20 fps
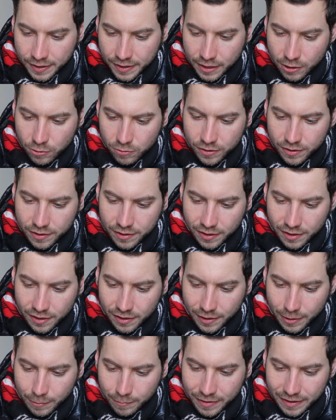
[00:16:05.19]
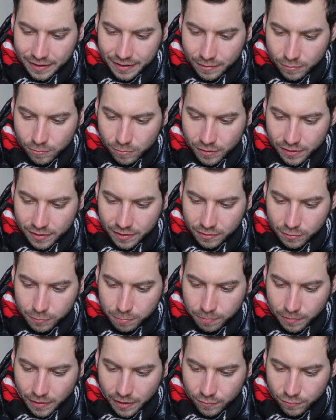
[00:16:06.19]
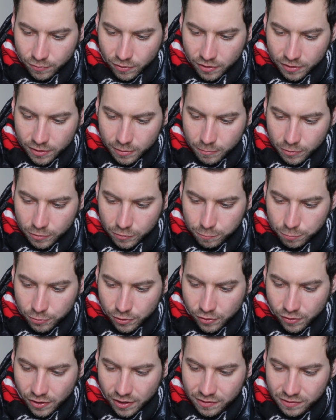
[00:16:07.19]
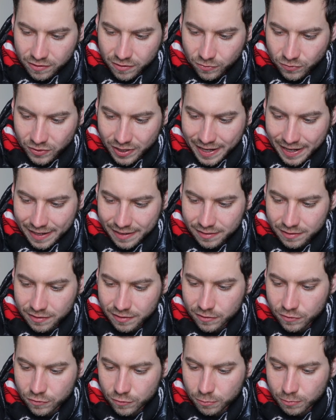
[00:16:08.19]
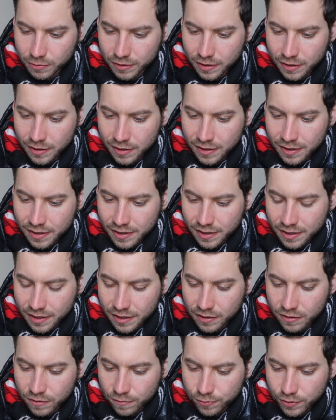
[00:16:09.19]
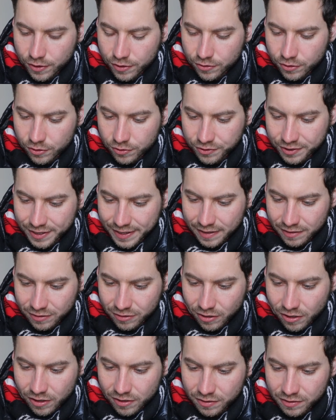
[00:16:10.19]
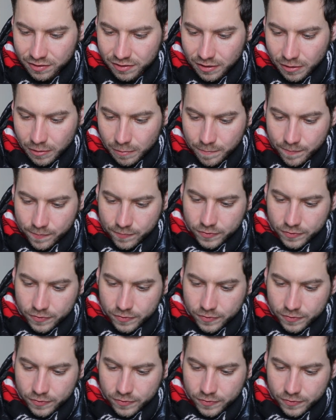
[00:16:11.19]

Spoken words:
It would eliminate what is by far the most progressive tax instrument in the federal tax arsenal,